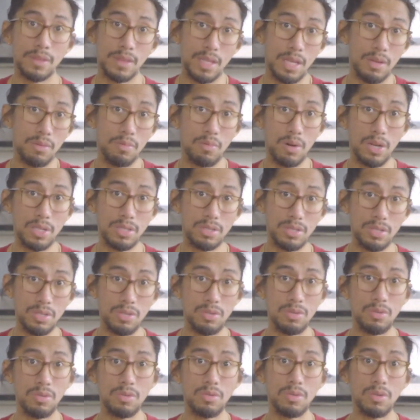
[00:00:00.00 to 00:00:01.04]
They want
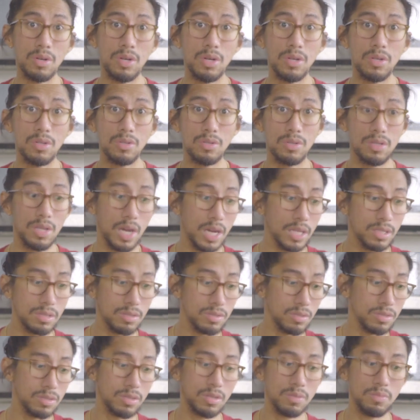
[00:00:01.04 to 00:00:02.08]
you
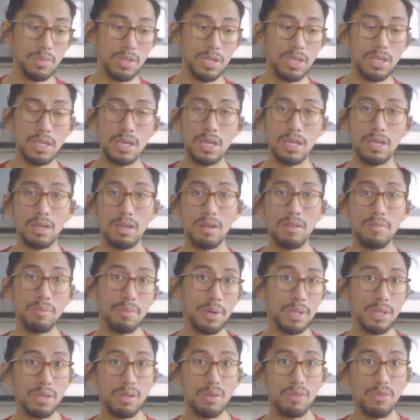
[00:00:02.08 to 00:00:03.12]
not to communicate,
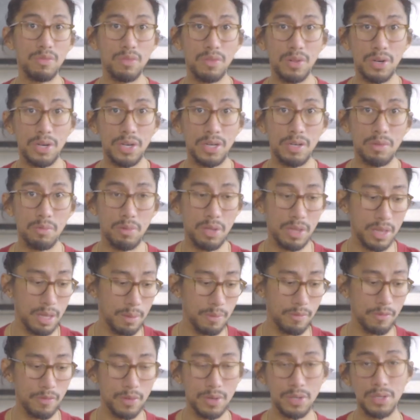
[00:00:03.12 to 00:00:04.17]
but to flirt with
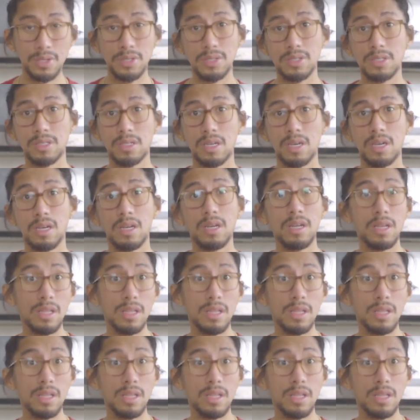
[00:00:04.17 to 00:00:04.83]
them first.